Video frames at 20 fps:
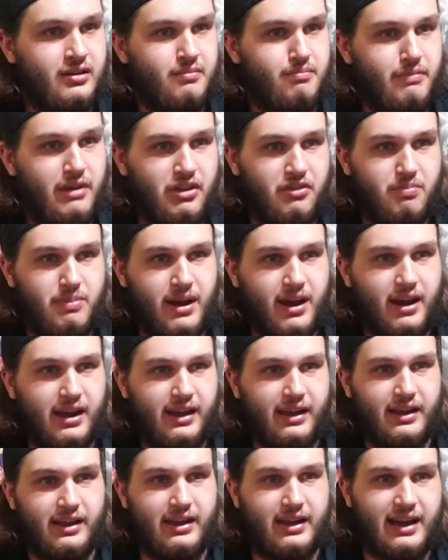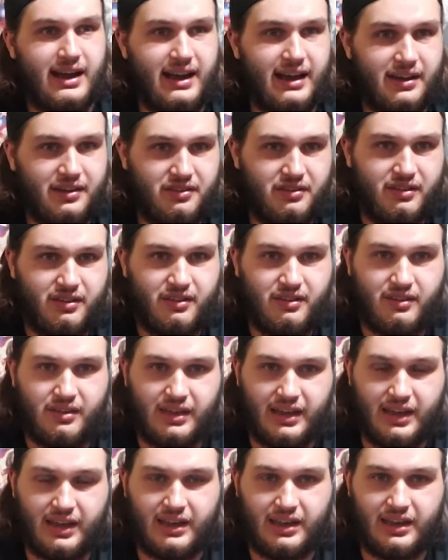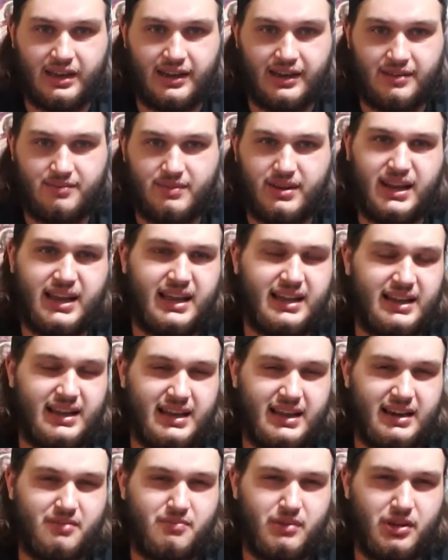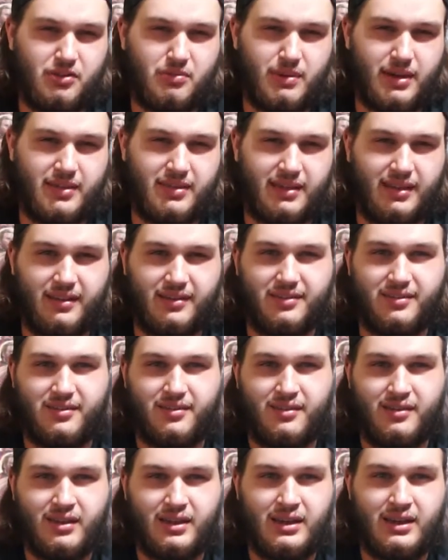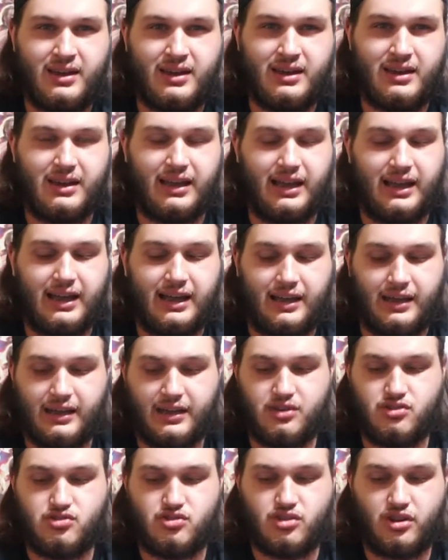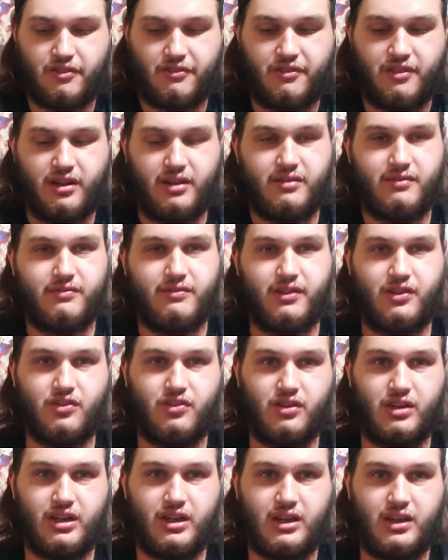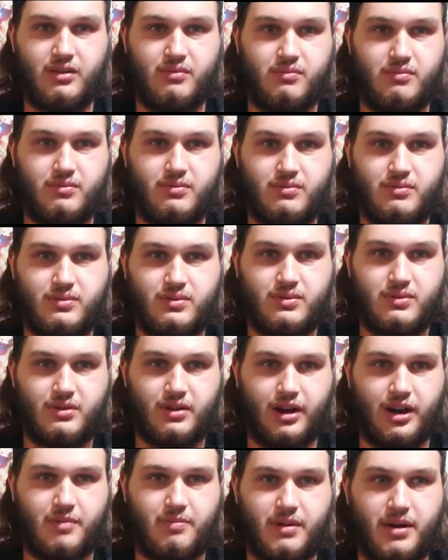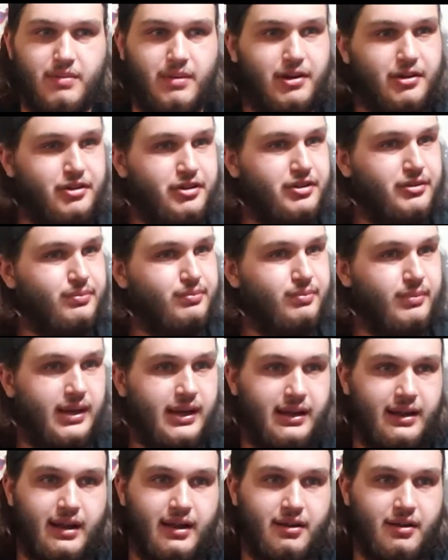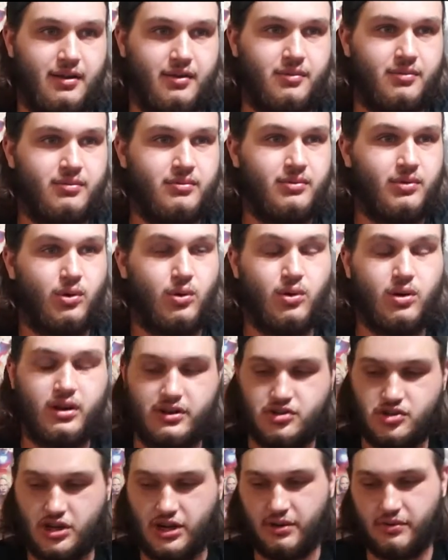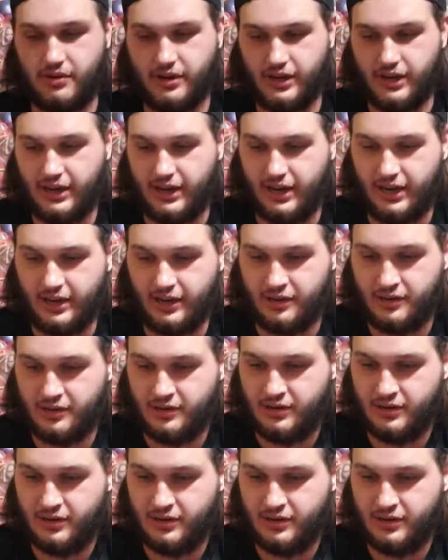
Mixed Berry, I actually really like a lot of Mixed Berry things. It's just unfizzy. Dark Berry Mountain Dew. I don't know. Orange, I really like.